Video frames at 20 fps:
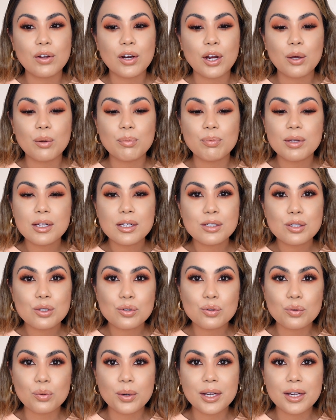And I hope you guys
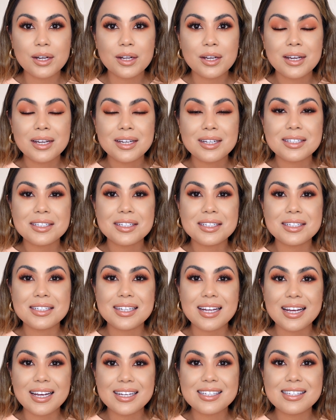enjoyed
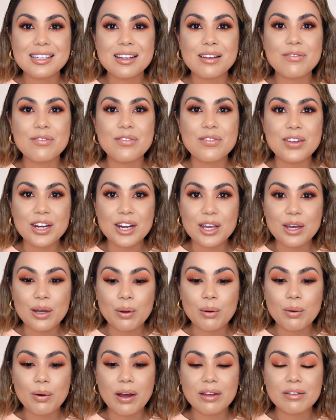today's video
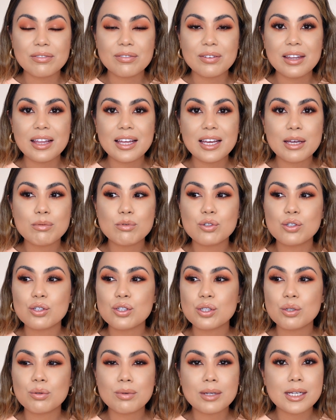video. I feel like it was
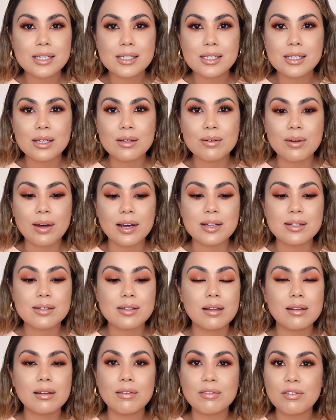just so easy, you guys. I
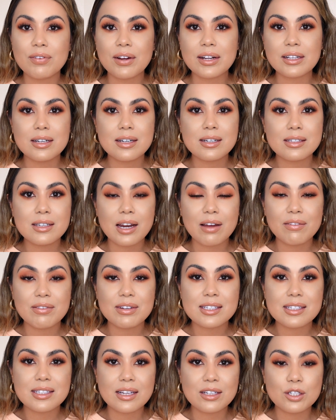love the fact it doesn't have a
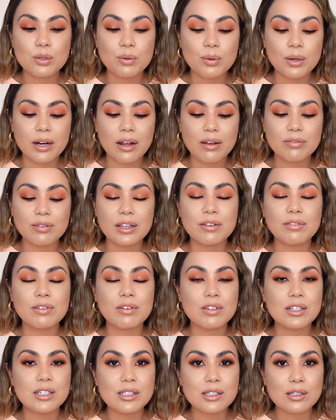scent to it. I feel like
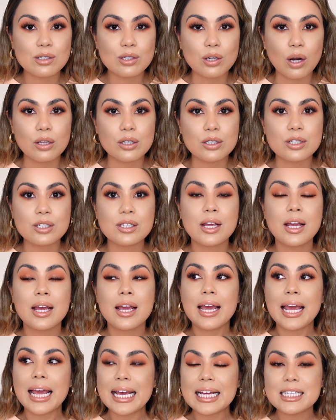$56
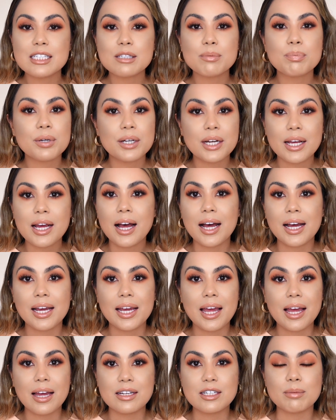is pretty high
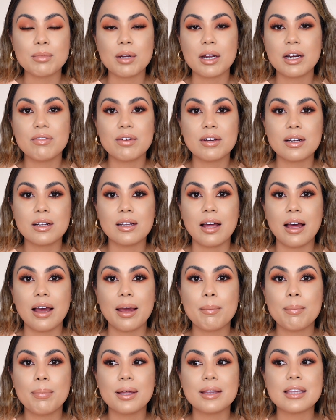end. I'm not even going to
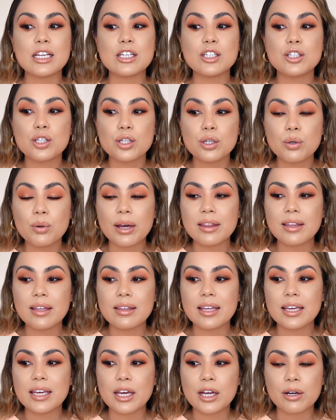lie. But they do, I think
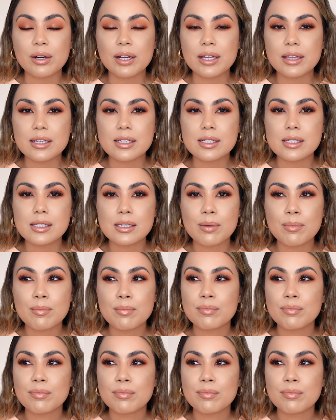they carry this